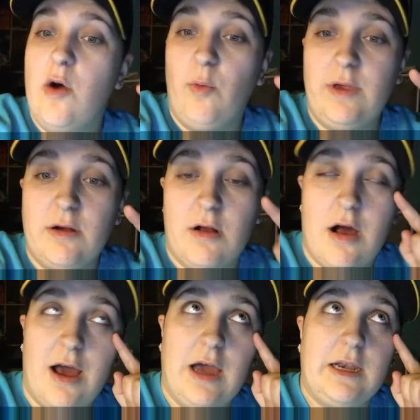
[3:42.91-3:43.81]
we are
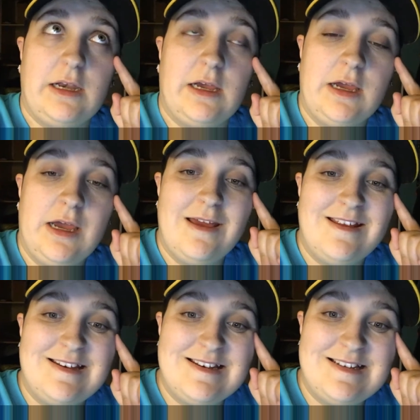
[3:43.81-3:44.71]
on
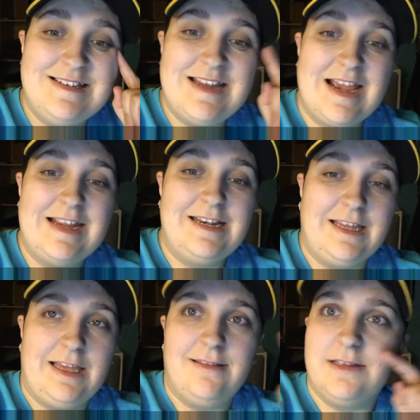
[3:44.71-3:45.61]

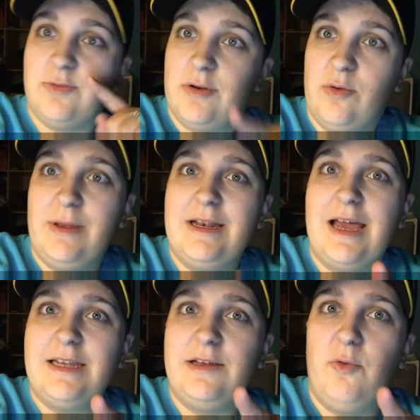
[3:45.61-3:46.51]
ninety. This one will be
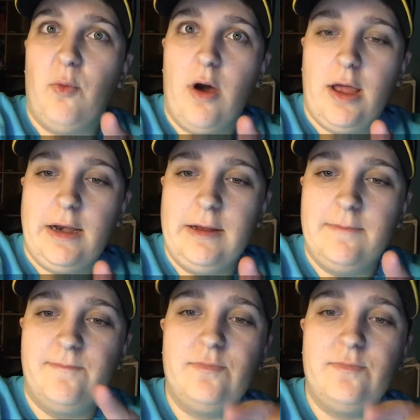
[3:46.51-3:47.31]
ninety-one.